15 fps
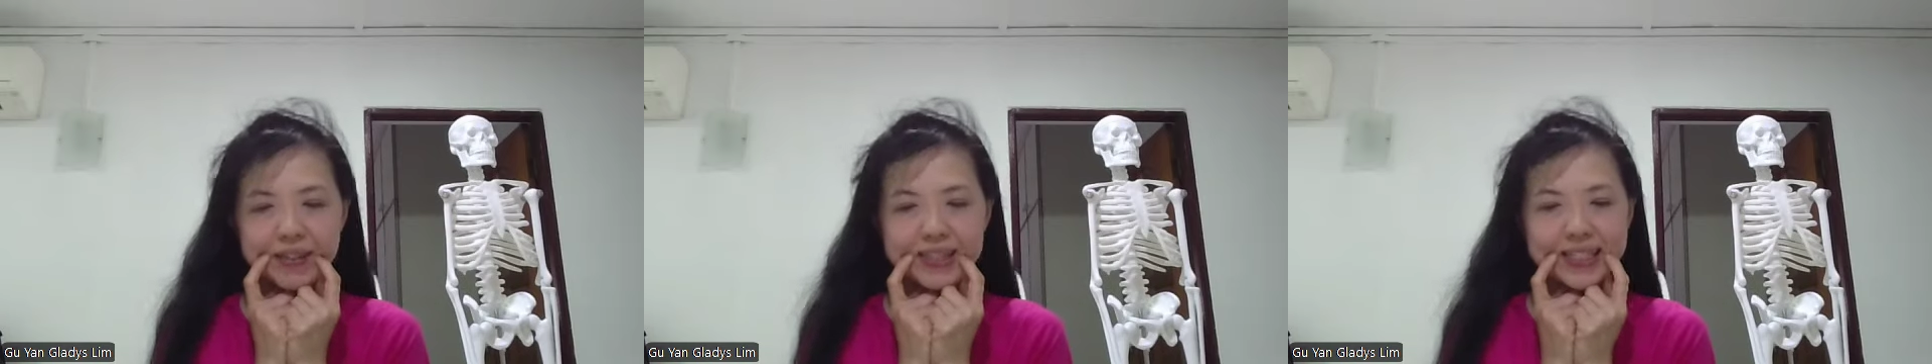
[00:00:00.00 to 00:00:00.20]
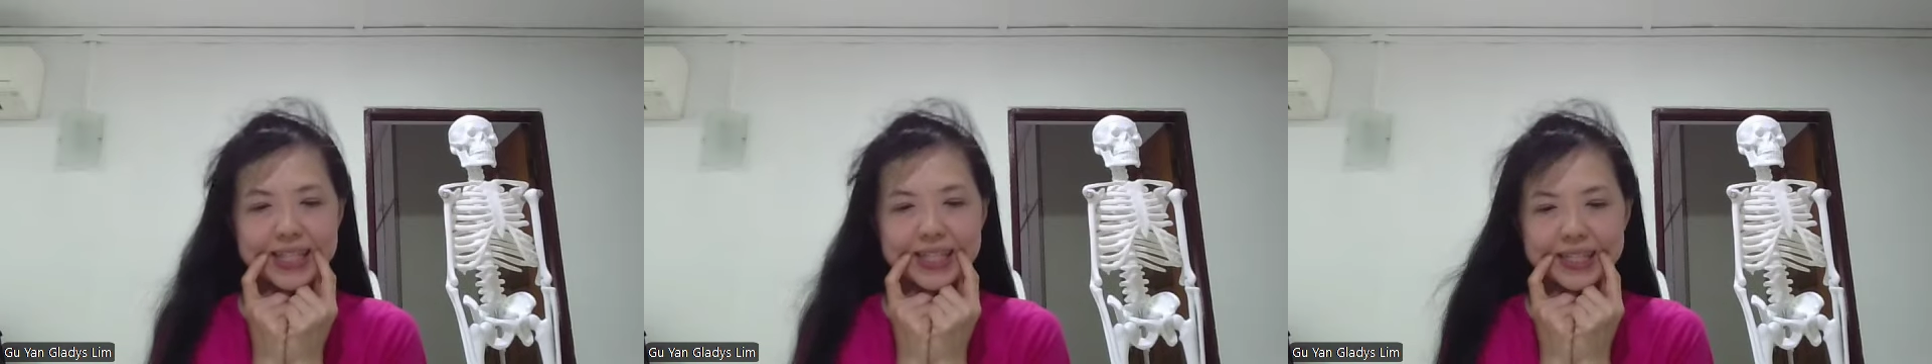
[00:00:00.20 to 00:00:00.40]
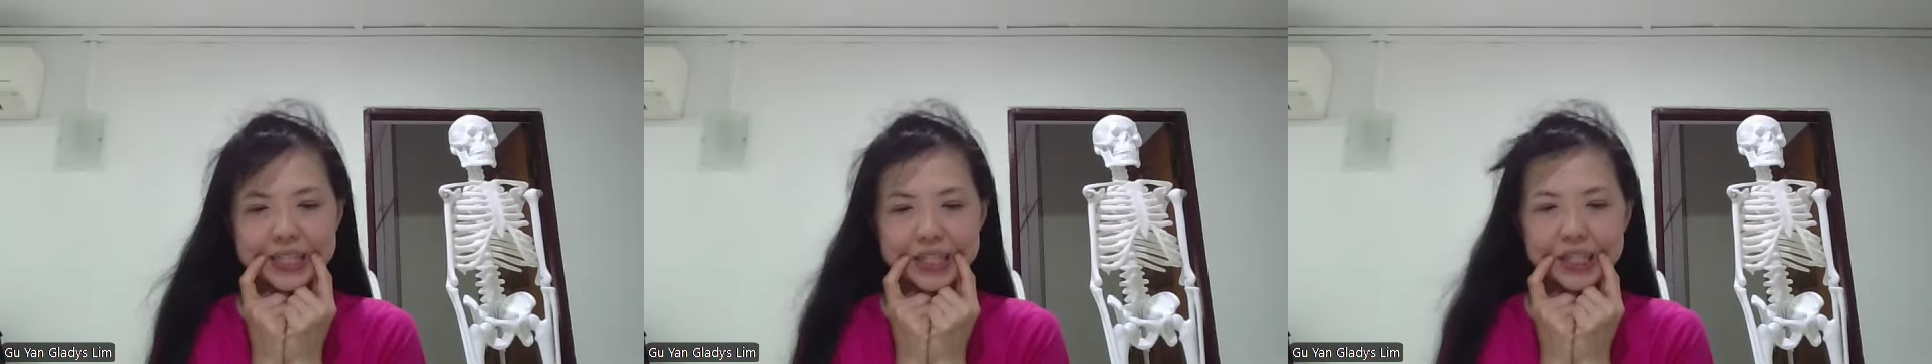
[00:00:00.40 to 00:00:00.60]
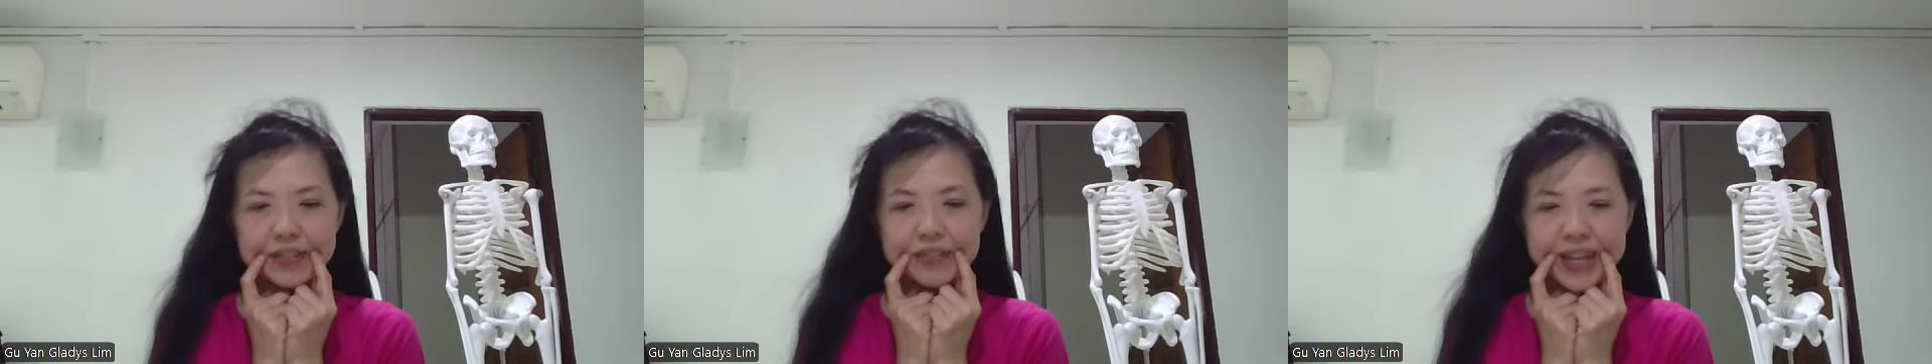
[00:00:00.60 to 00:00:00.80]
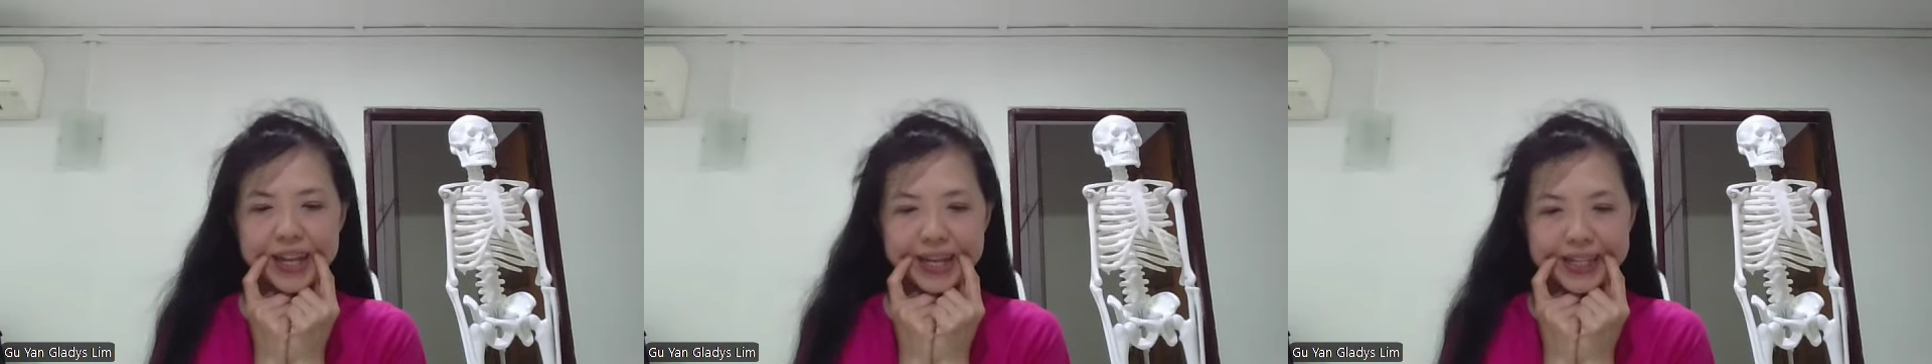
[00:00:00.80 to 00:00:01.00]
give us a
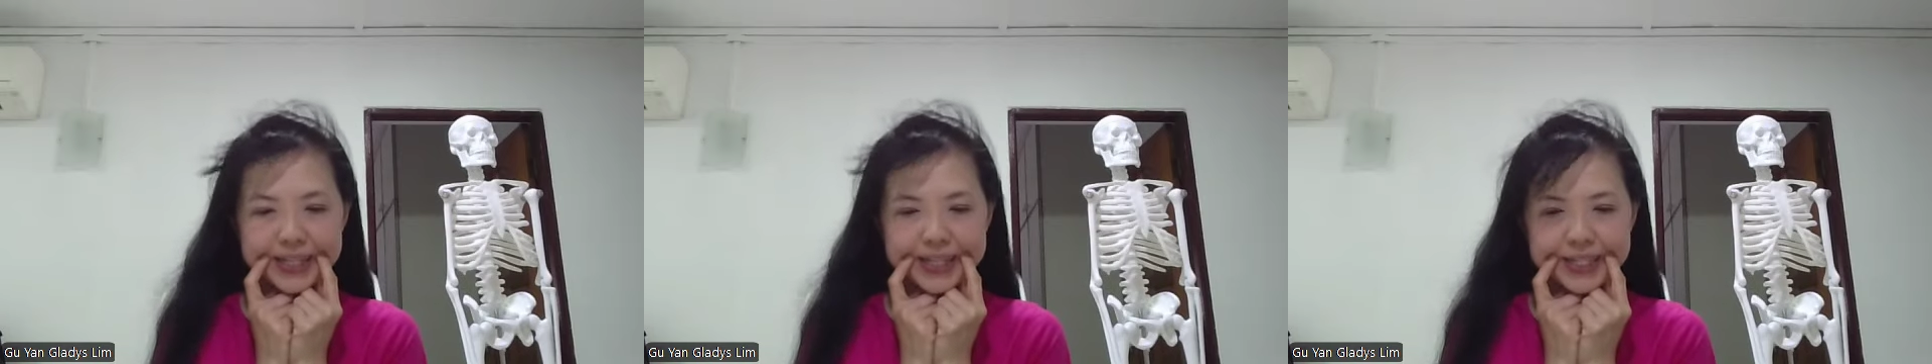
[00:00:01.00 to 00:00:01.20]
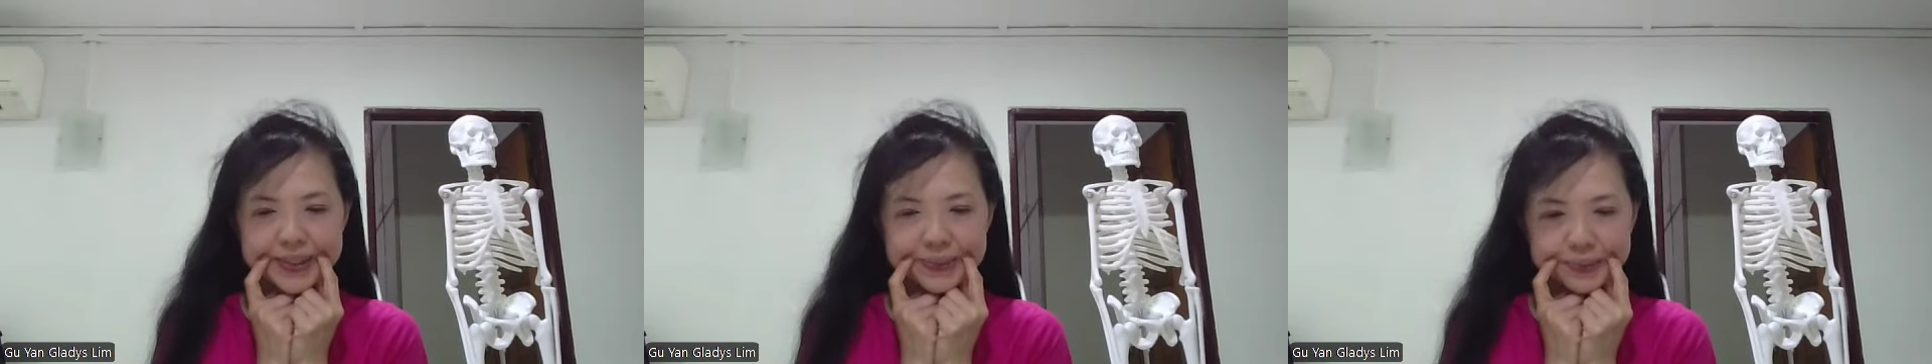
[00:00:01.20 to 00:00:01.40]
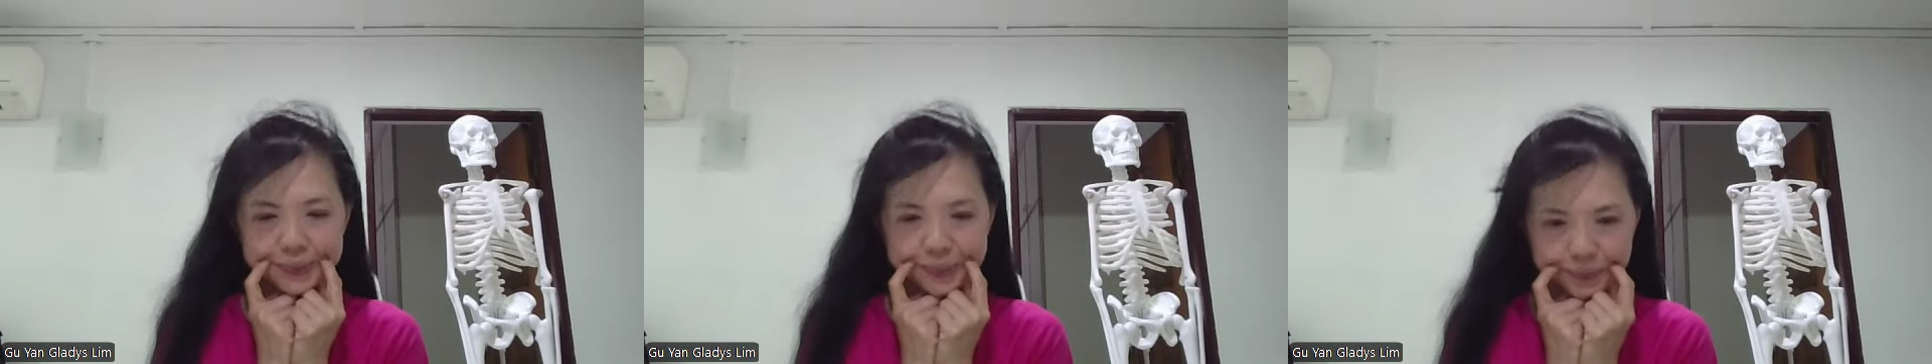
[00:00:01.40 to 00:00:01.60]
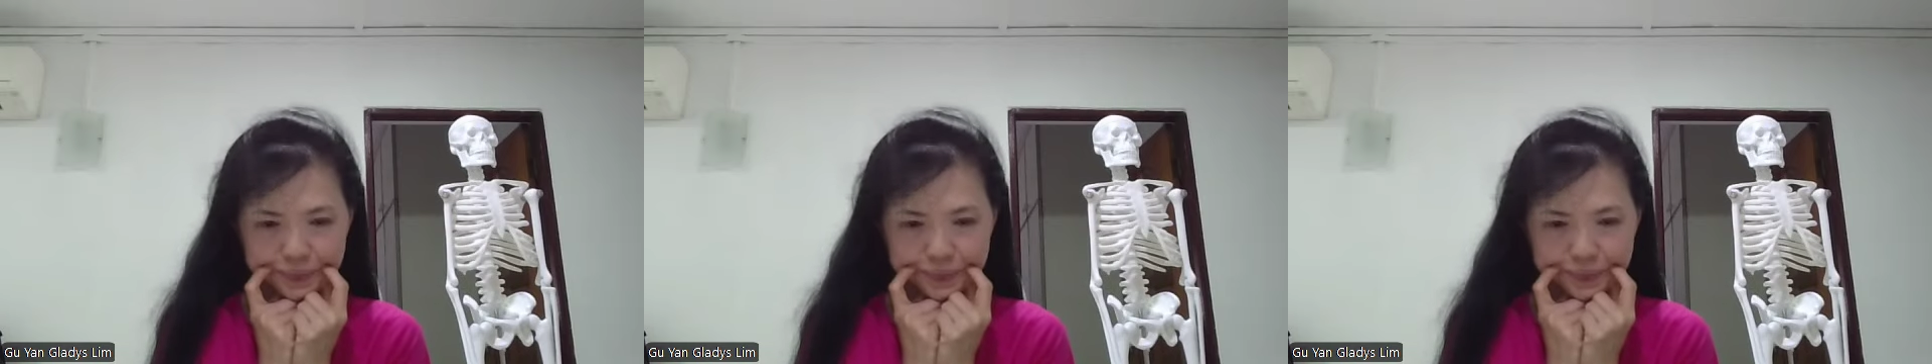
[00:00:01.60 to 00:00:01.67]
sensation of taste.